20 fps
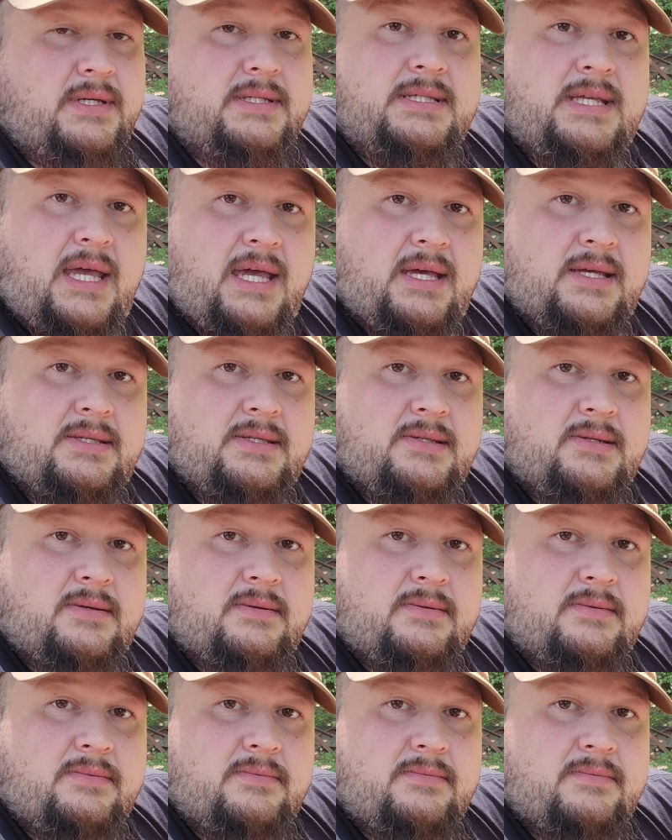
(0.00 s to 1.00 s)
a test
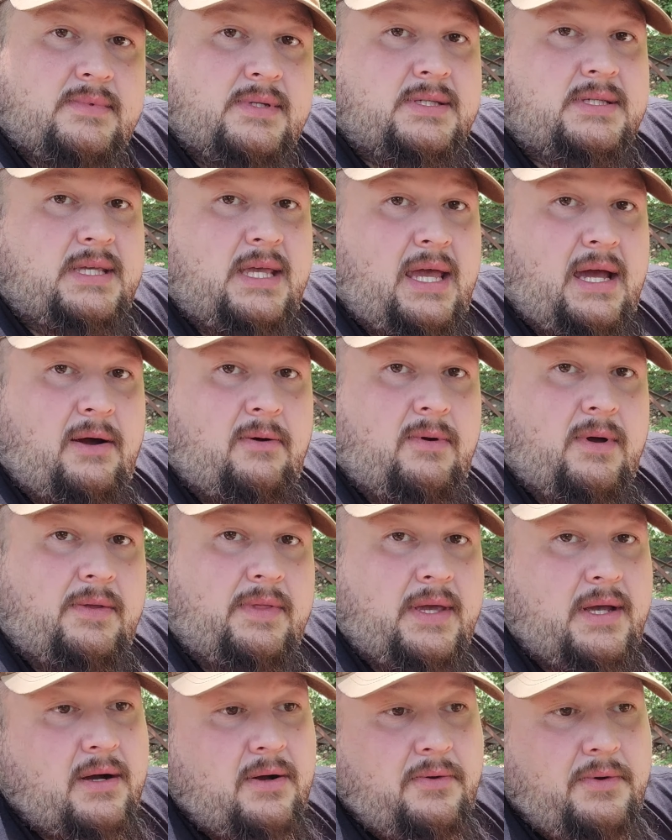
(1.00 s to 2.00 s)
to see how well
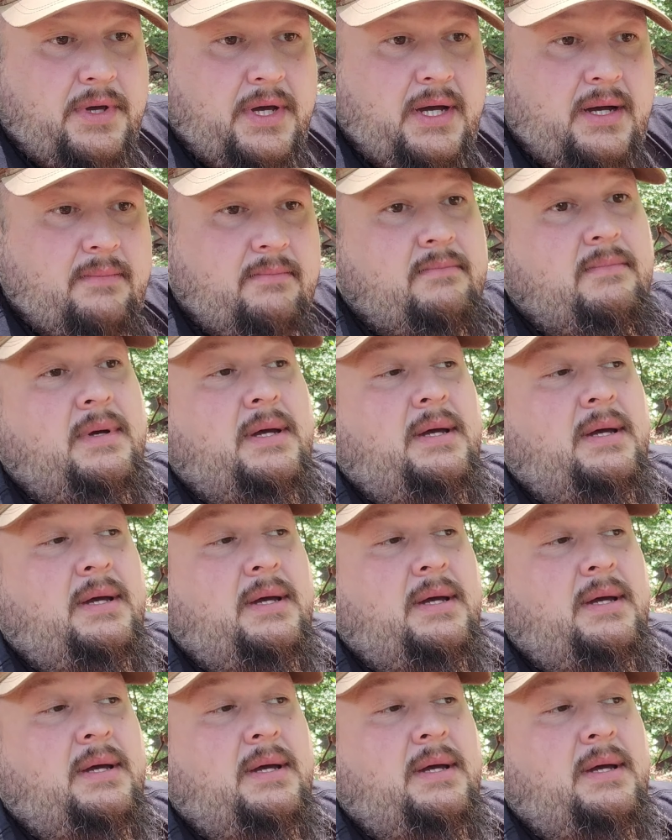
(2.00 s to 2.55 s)
they hold up.